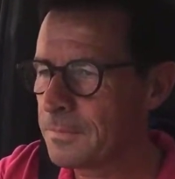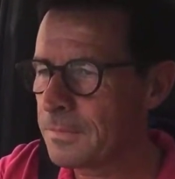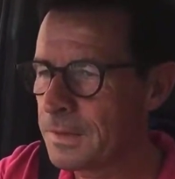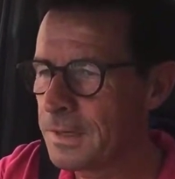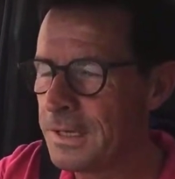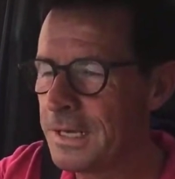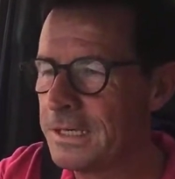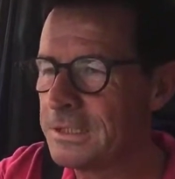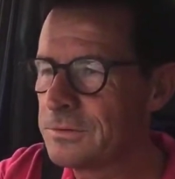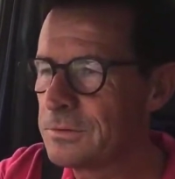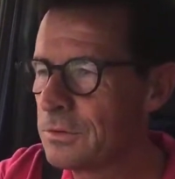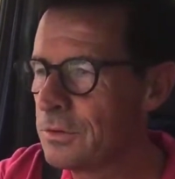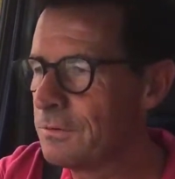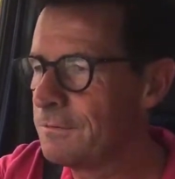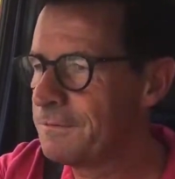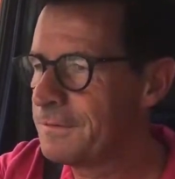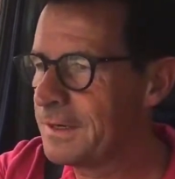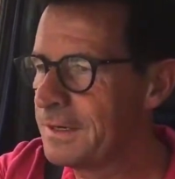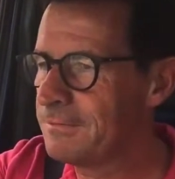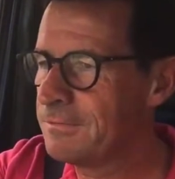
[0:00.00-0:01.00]
Yes, we're going
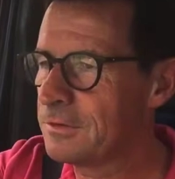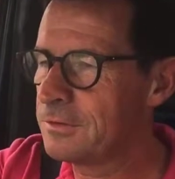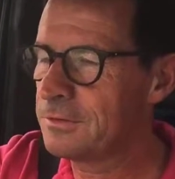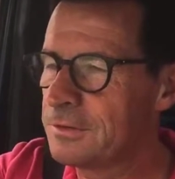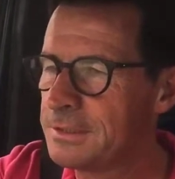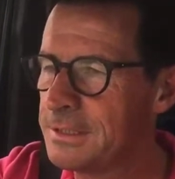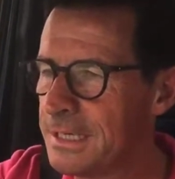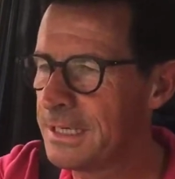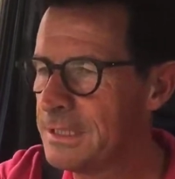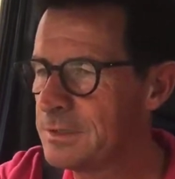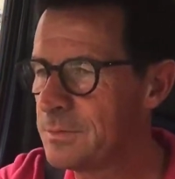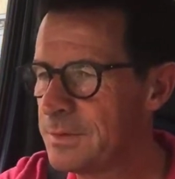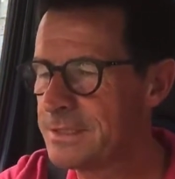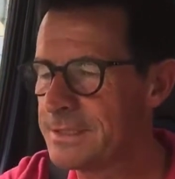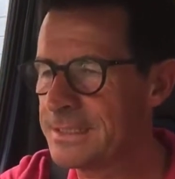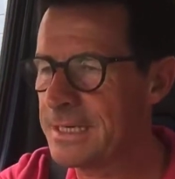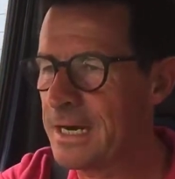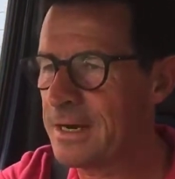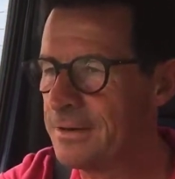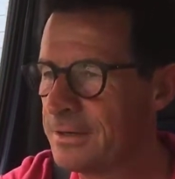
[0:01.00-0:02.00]
500 days. We
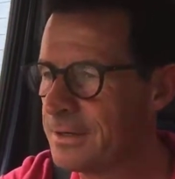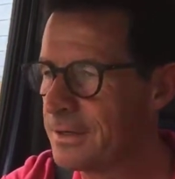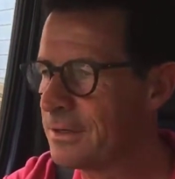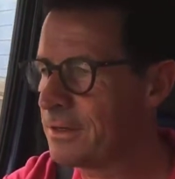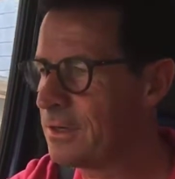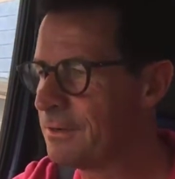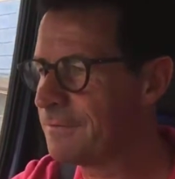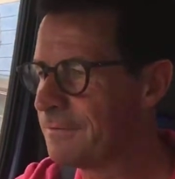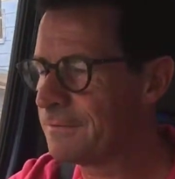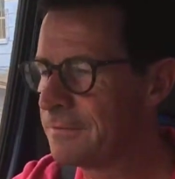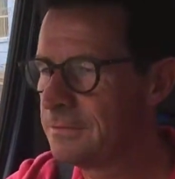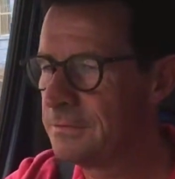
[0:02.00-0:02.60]
started off